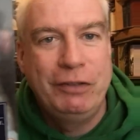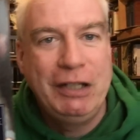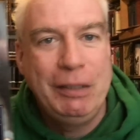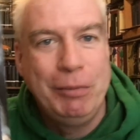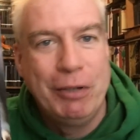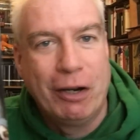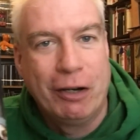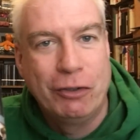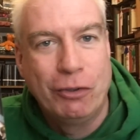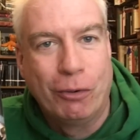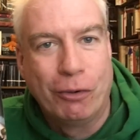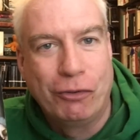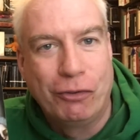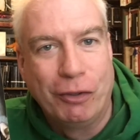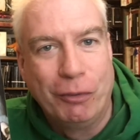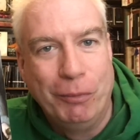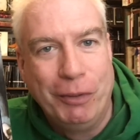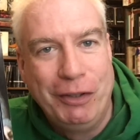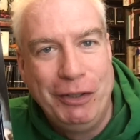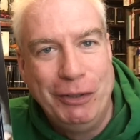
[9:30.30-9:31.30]
TBR
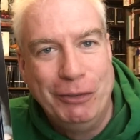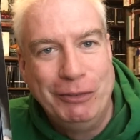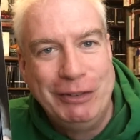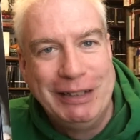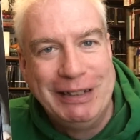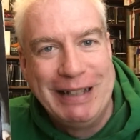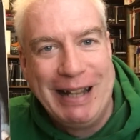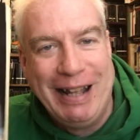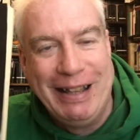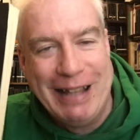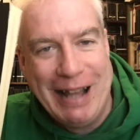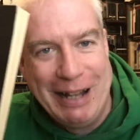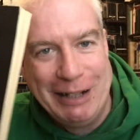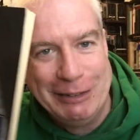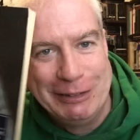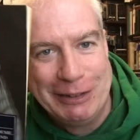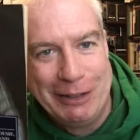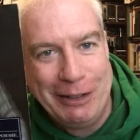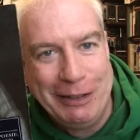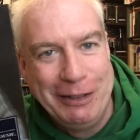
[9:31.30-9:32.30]
torturing with you today. That
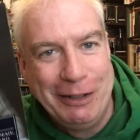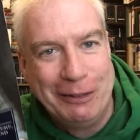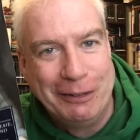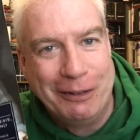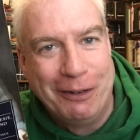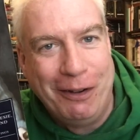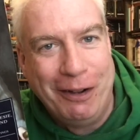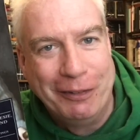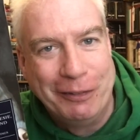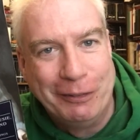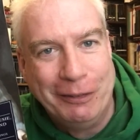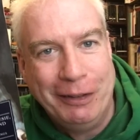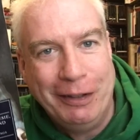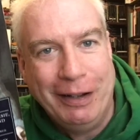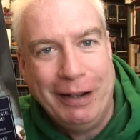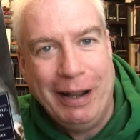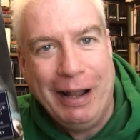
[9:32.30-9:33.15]
is our young author.